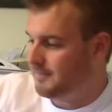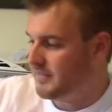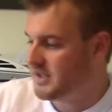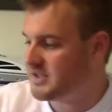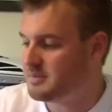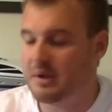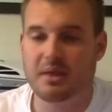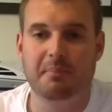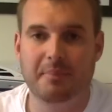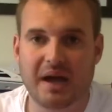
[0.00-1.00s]
This has been
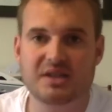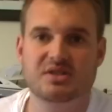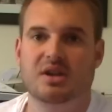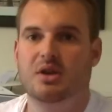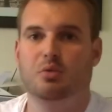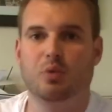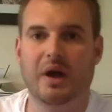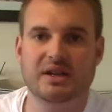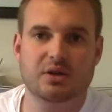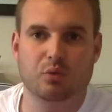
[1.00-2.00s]
the best
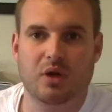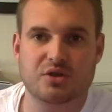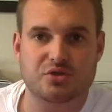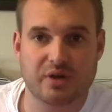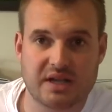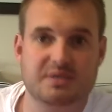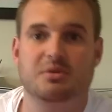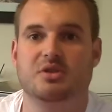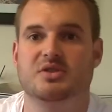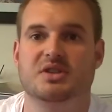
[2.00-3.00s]
ready to run
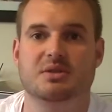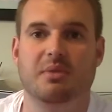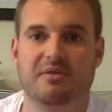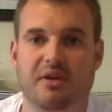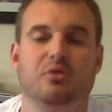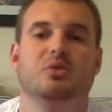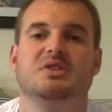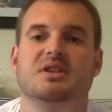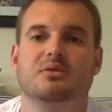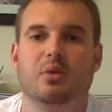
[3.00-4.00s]
transmitter system I've ever
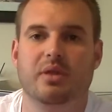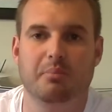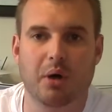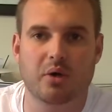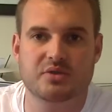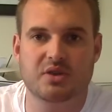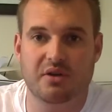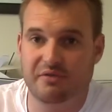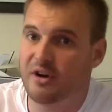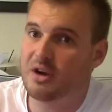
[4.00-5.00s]
received with a boat, so
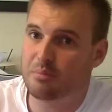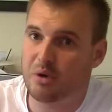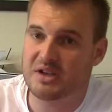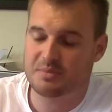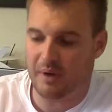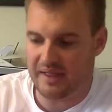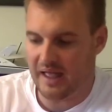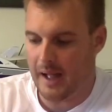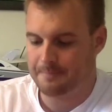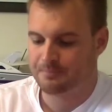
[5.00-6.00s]
I'm very impressed by
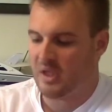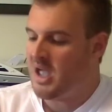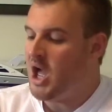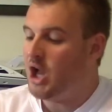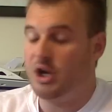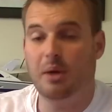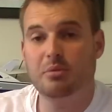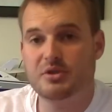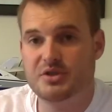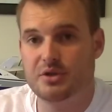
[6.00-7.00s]
that.
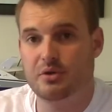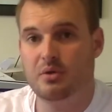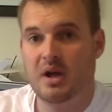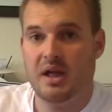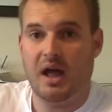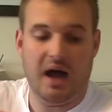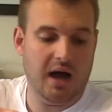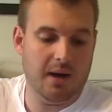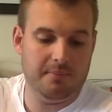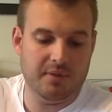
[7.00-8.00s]
Number two,
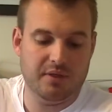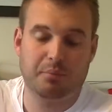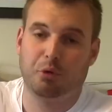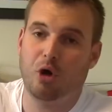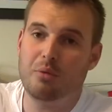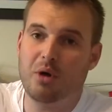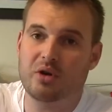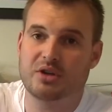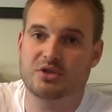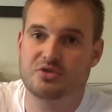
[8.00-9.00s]
the ProBoat
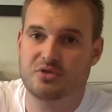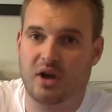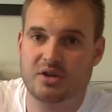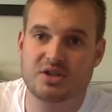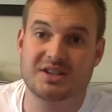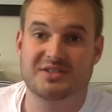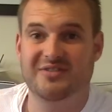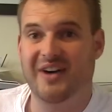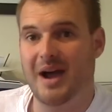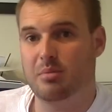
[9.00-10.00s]
construction is
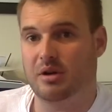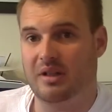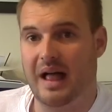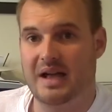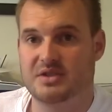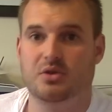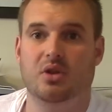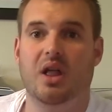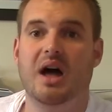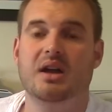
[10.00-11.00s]
fiberglass, so a lot